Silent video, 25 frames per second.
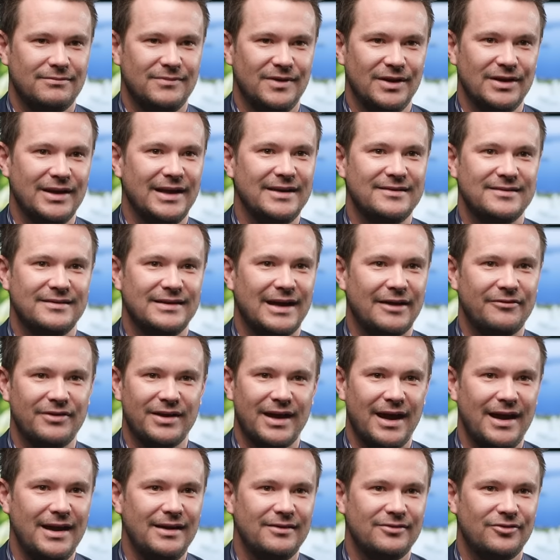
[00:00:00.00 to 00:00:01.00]
you need to
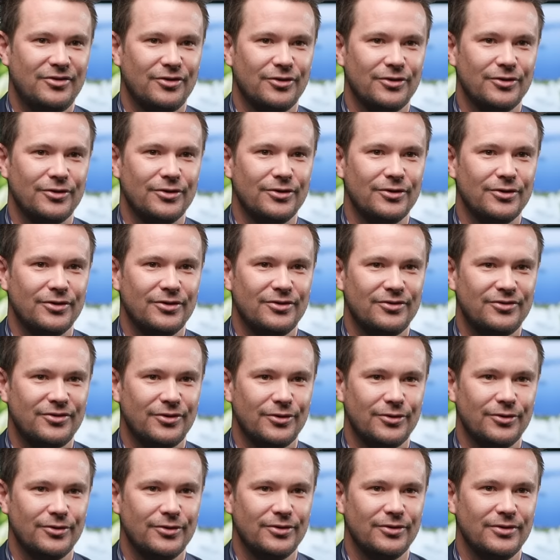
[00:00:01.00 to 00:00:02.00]
navigate
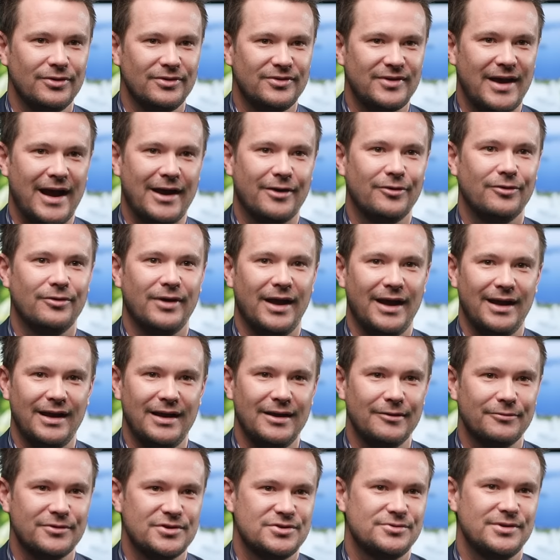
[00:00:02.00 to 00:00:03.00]
to tackle
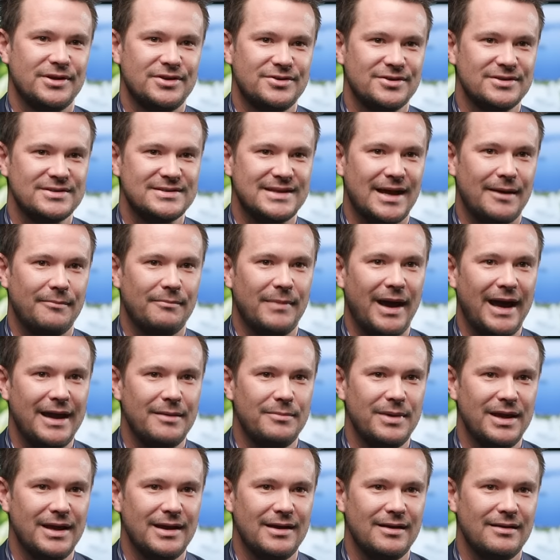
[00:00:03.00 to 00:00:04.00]
any restrictions that
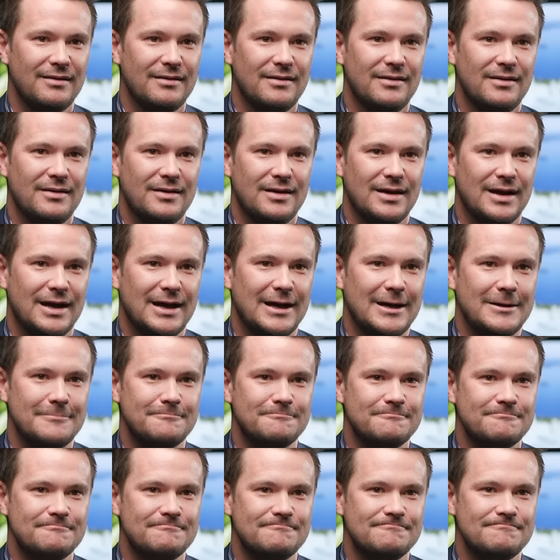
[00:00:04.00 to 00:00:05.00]
may be
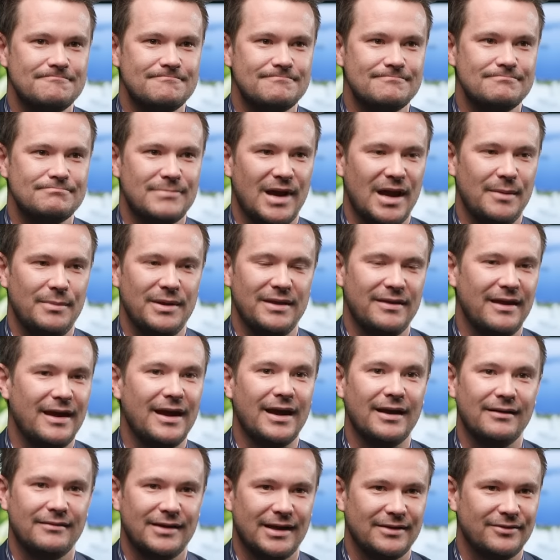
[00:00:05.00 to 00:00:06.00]

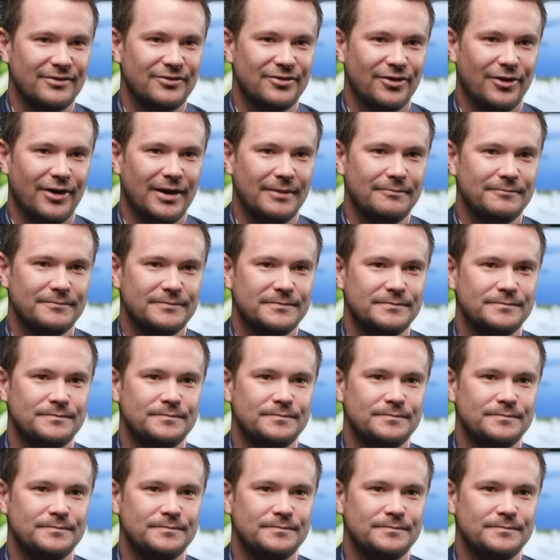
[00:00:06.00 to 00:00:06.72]
there at the time.